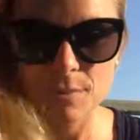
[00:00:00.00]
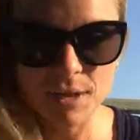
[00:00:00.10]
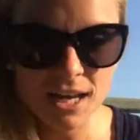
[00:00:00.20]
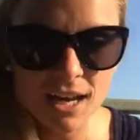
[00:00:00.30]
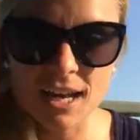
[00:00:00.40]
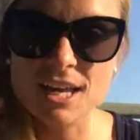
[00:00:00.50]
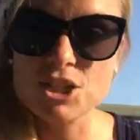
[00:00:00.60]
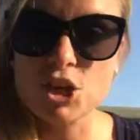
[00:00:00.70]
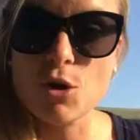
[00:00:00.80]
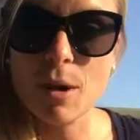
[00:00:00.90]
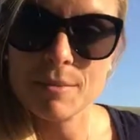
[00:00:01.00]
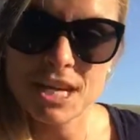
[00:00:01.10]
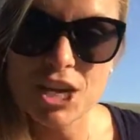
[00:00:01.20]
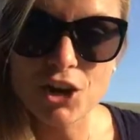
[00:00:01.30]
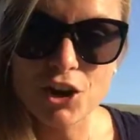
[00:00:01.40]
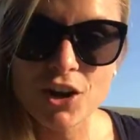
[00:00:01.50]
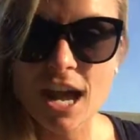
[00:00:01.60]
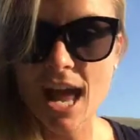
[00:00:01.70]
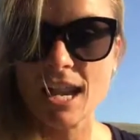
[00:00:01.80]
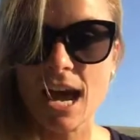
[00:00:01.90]
because I'm
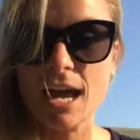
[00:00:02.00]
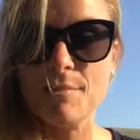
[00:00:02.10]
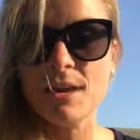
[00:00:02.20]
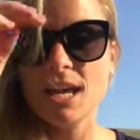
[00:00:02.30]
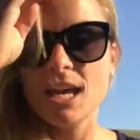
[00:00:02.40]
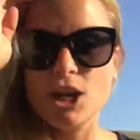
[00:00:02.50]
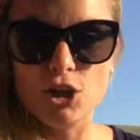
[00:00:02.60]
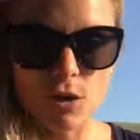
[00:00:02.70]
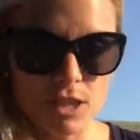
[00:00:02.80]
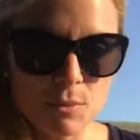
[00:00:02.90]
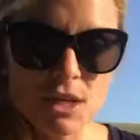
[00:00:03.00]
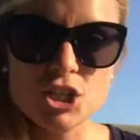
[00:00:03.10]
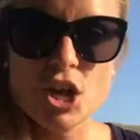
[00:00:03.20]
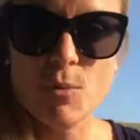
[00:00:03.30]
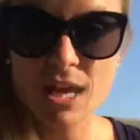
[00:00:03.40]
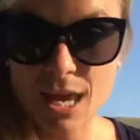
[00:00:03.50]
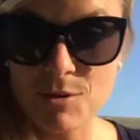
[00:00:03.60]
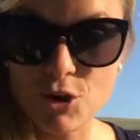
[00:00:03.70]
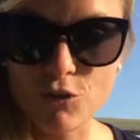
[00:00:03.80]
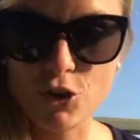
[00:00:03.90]
here and I'm at the beach, and we
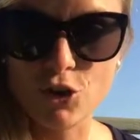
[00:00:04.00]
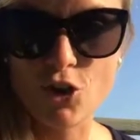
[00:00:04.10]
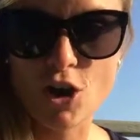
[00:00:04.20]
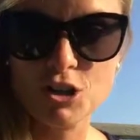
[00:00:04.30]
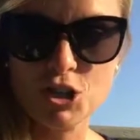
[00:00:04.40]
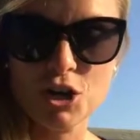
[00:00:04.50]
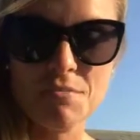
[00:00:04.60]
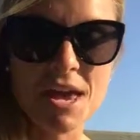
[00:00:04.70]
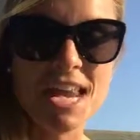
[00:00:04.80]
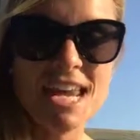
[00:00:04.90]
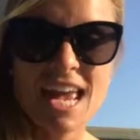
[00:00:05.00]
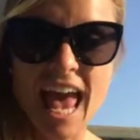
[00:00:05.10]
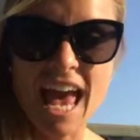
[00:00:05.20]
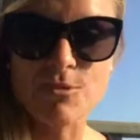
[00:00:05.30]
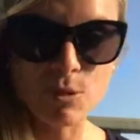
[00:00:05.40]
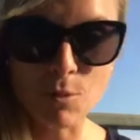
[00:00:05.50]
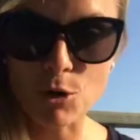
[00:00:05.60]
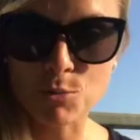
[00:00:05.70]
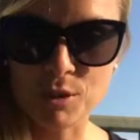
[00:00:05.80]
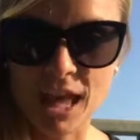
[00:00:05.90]
came here for a lacrosse tournament and we
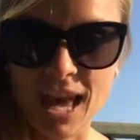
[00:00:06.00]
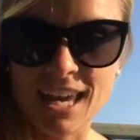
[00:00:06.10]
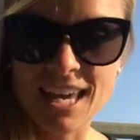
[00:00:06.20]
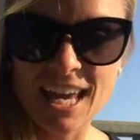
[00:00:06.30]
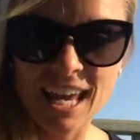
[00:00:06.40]
both play.